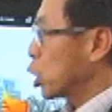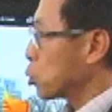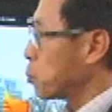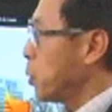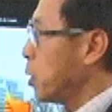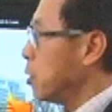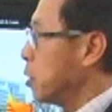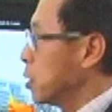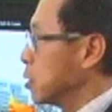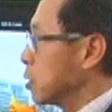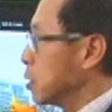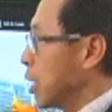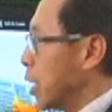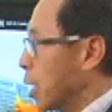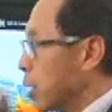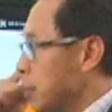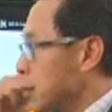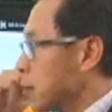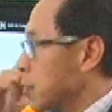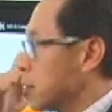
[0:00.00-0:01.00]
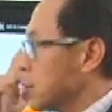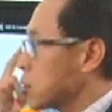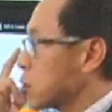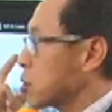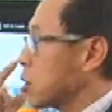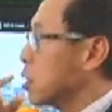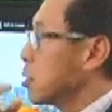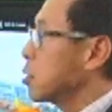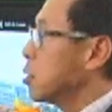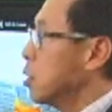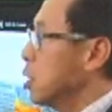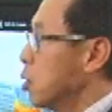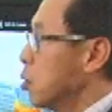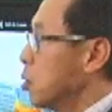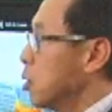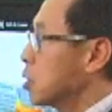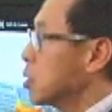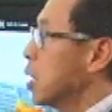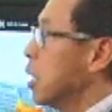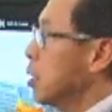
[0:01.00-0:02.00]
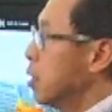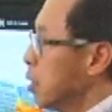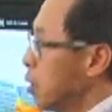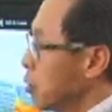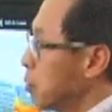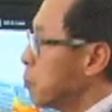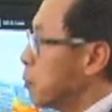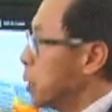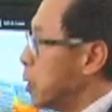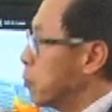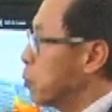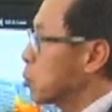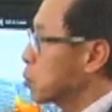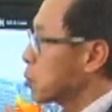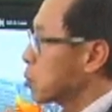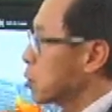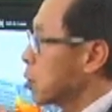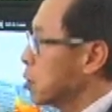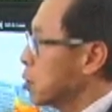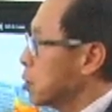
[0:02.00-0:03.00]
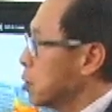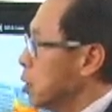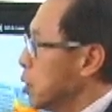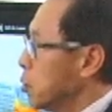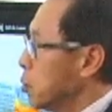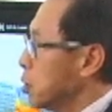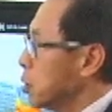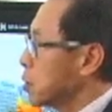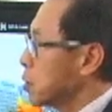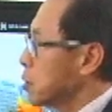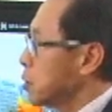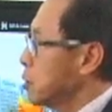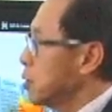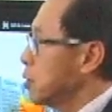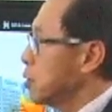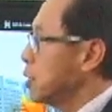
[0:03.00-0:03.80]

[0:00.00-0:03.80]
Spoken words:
experienced that start to notice and other people start to notice.